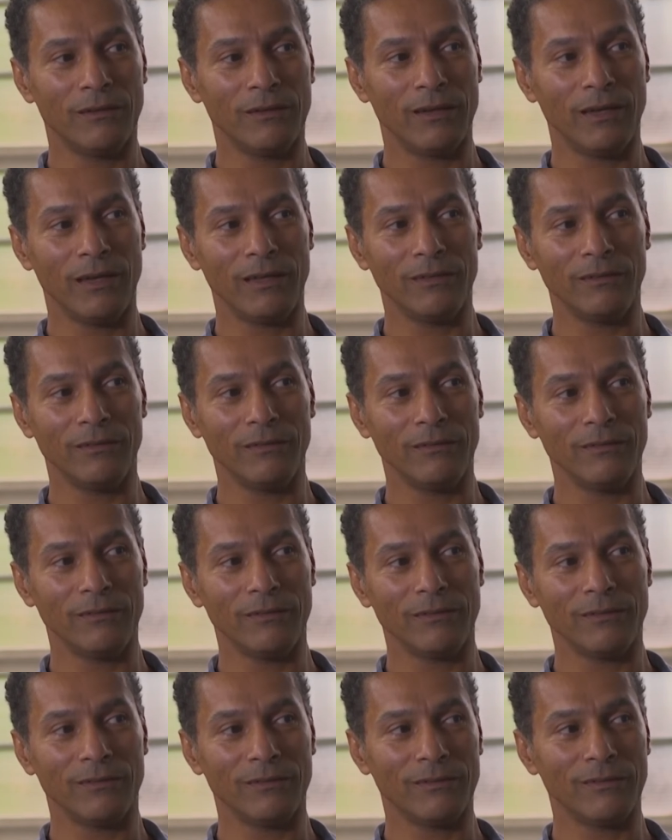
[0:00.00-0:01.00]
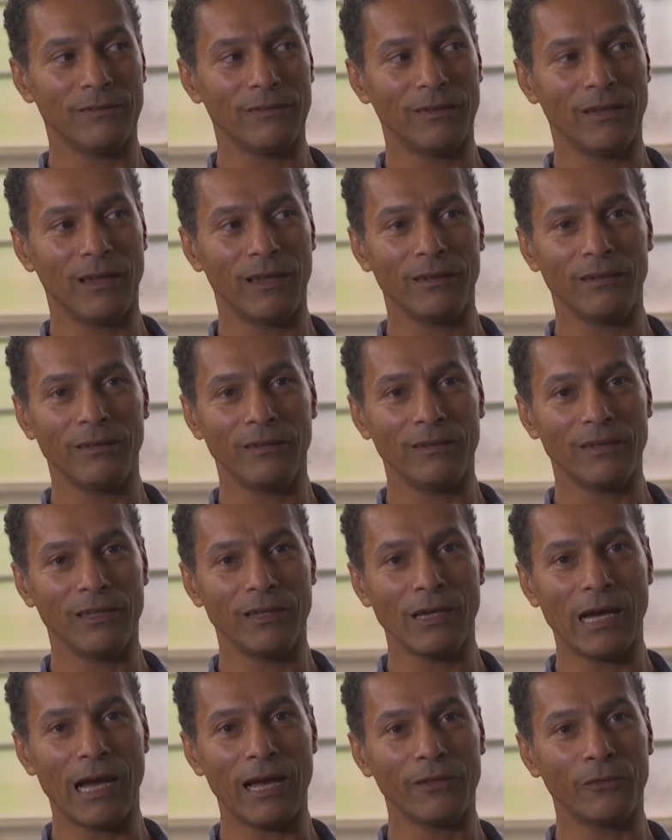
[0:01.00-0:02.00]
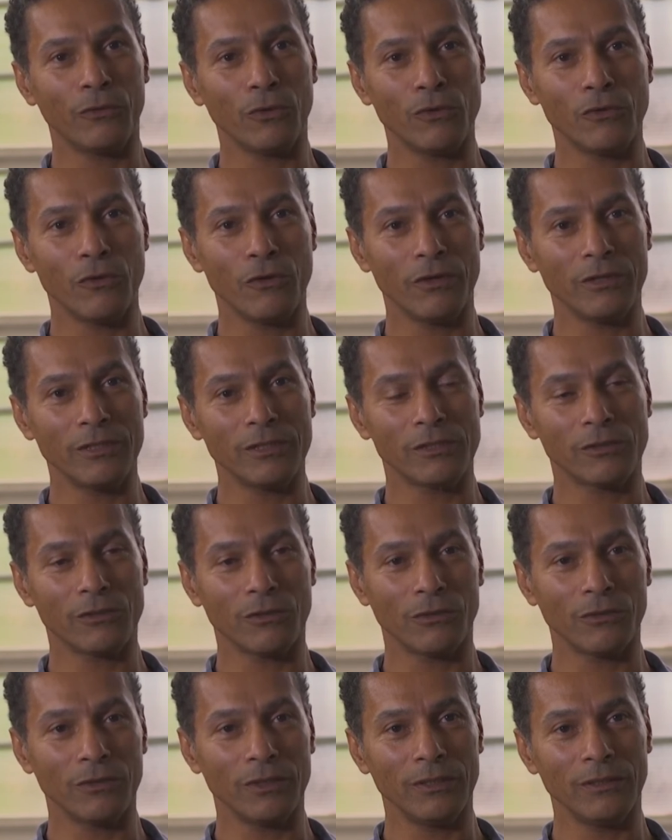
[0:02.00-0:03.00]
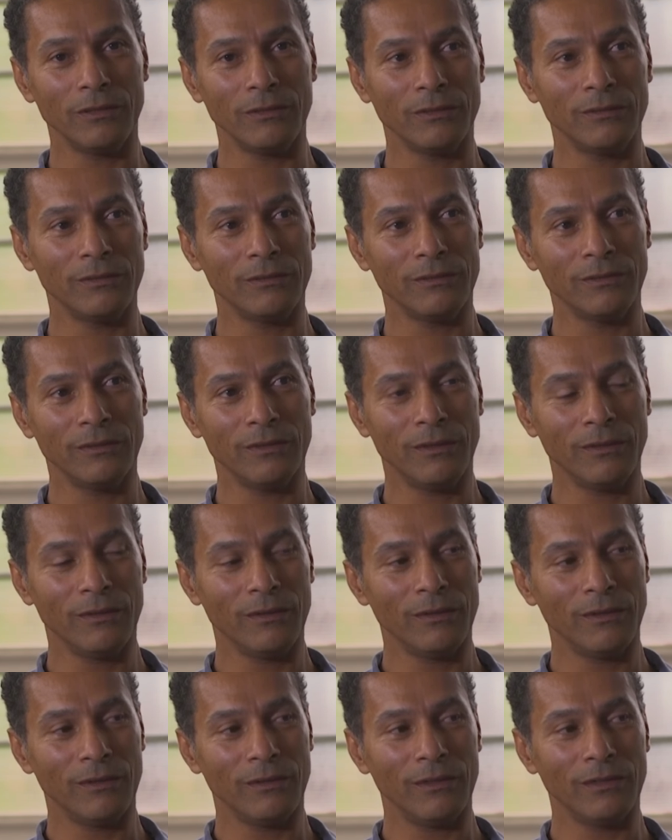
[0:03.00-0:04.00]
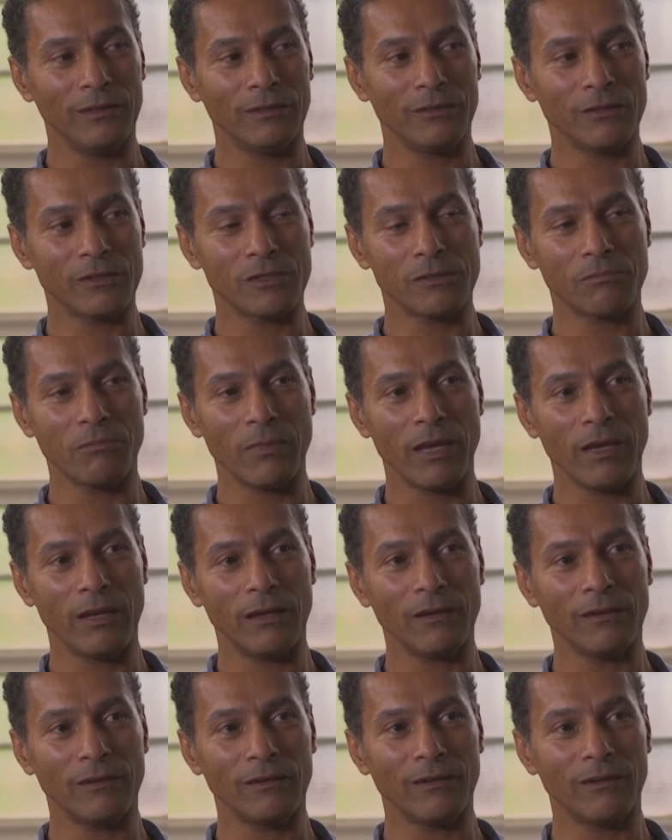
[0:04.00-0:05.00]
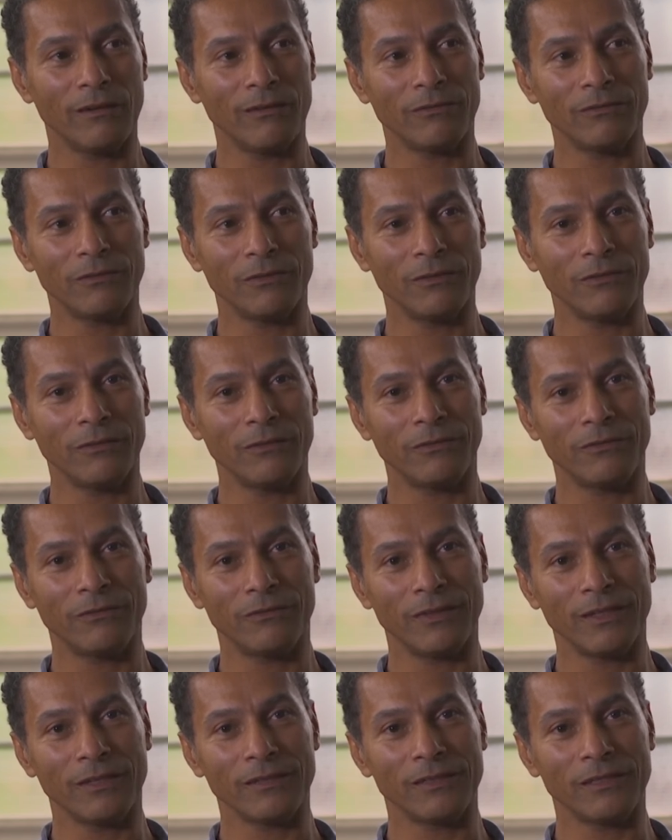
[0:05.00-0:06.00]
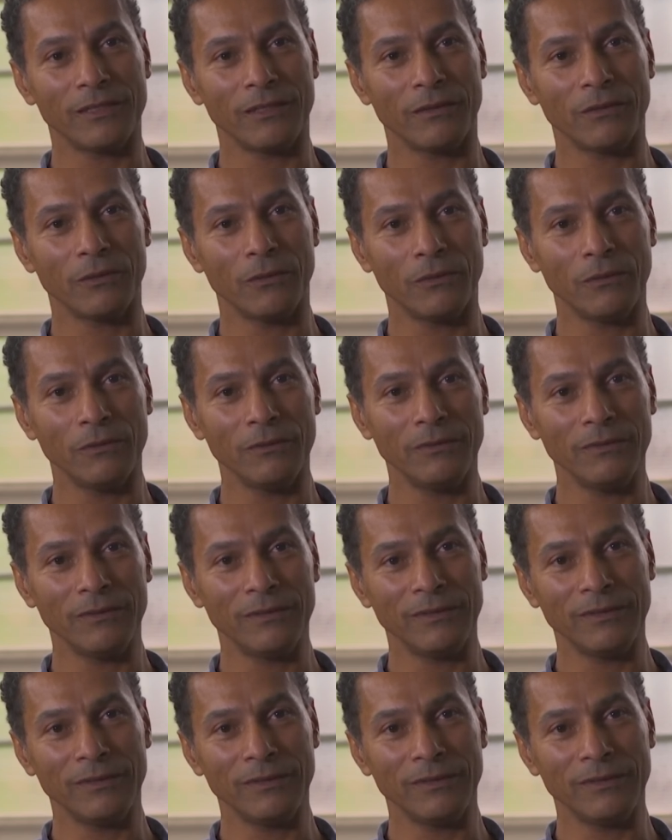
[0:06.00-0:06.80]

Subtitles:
and he had all the history in the smell of a fencing hall,